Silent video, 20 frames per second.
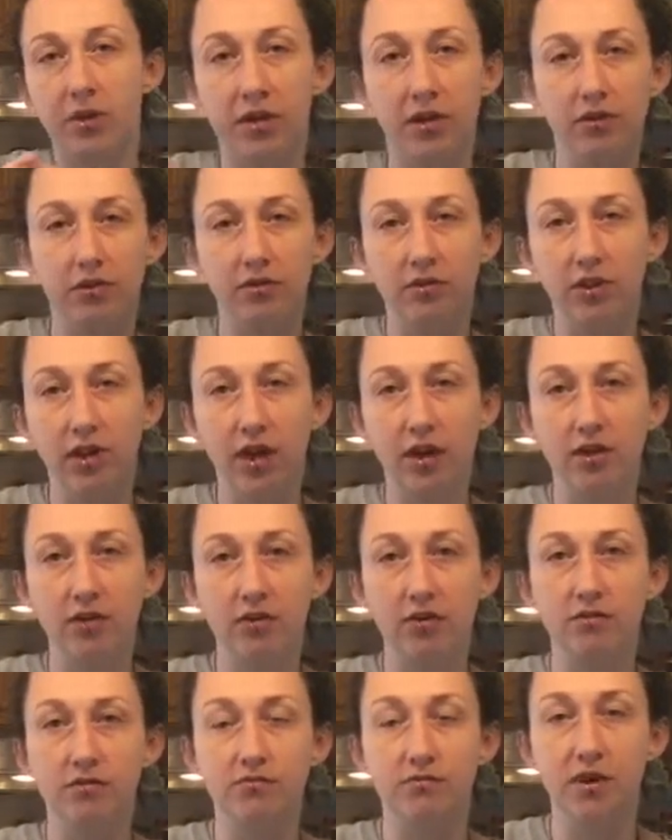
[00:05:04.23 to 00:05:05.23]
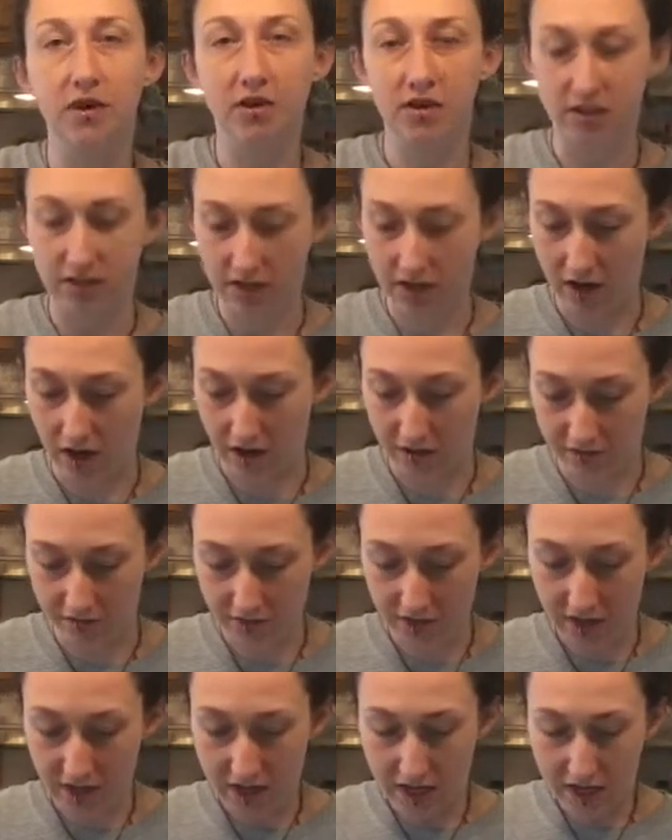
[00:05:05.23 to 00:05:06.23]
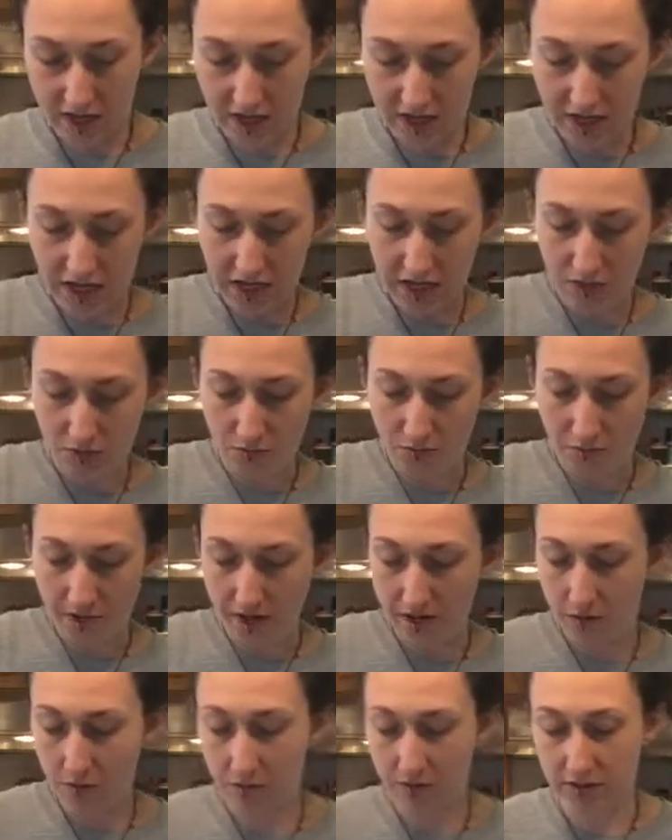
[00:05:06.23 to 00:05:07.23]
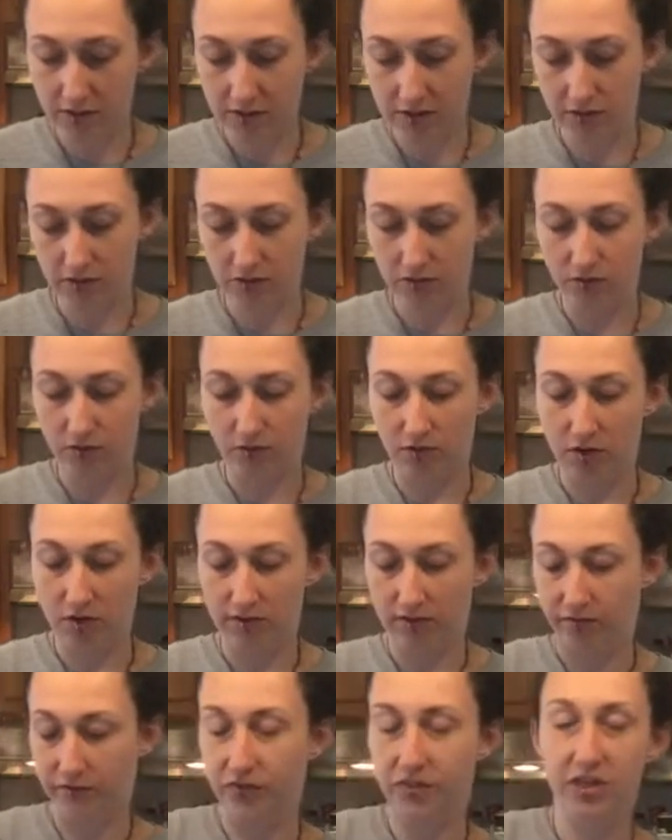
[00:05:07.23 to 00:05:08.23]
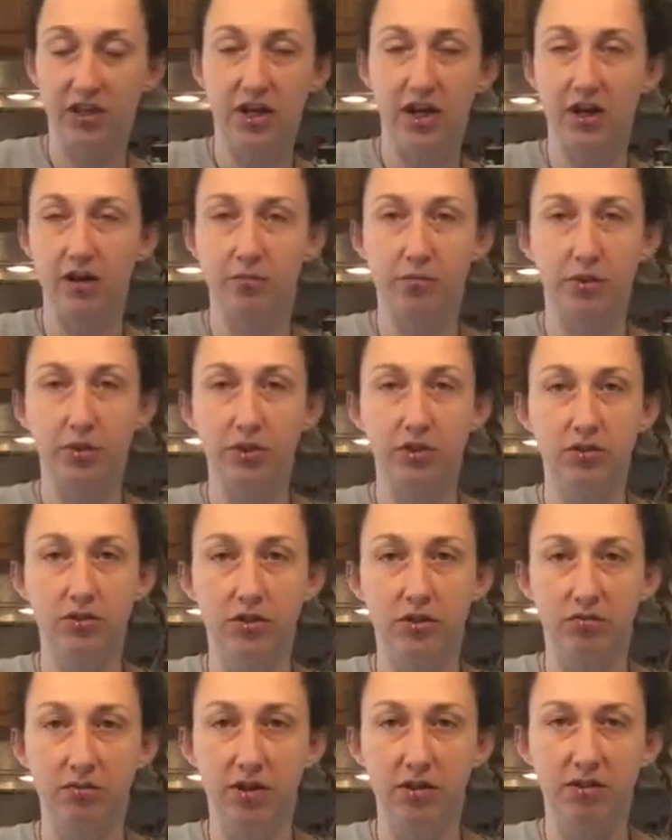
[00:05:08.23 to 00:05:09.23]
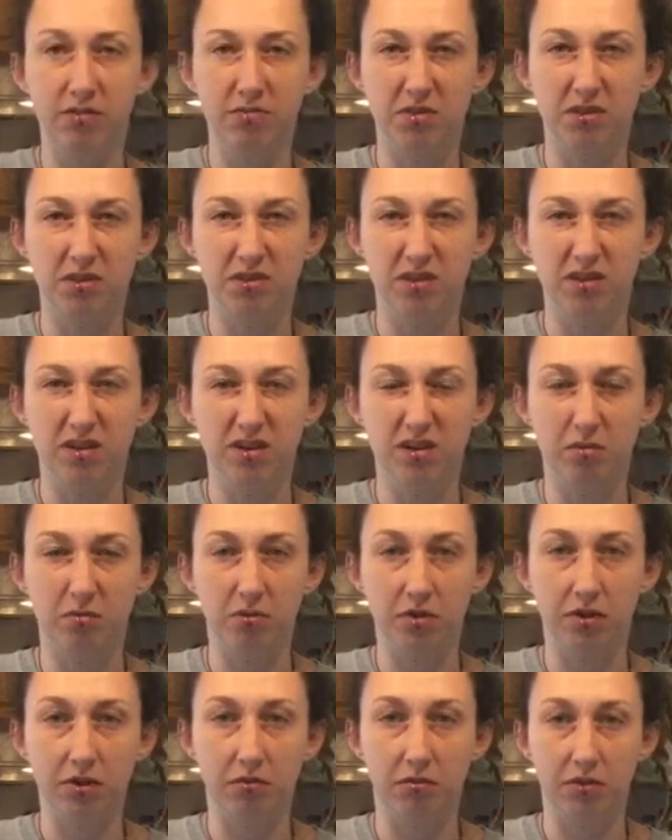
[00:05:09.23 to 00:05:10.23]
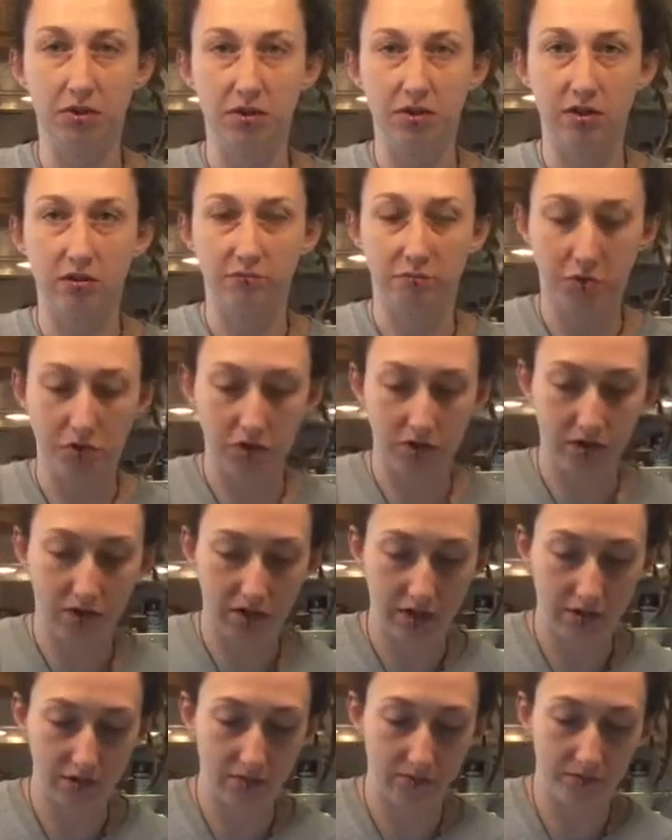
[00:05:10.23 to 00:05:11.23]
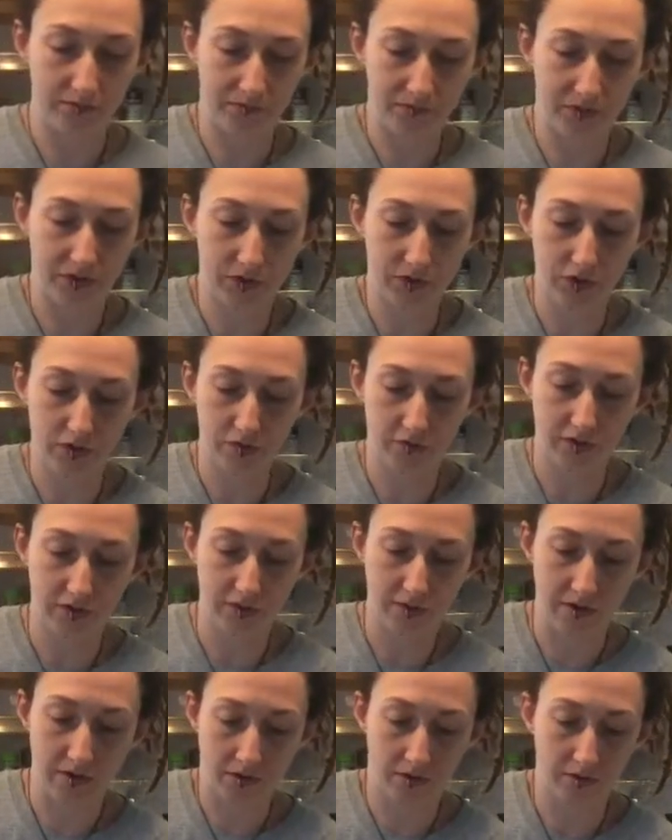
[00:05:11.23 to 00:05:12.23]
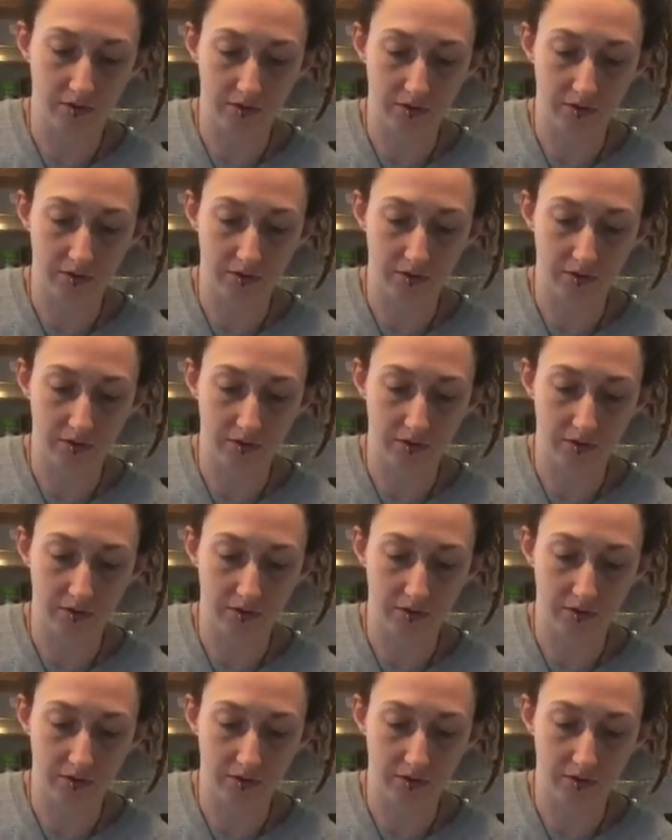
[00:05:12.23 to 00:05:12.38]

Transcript: peel layer is very tough, and you may want to not put those in the recipe because you get in it with like a really tough part you can't chew very well.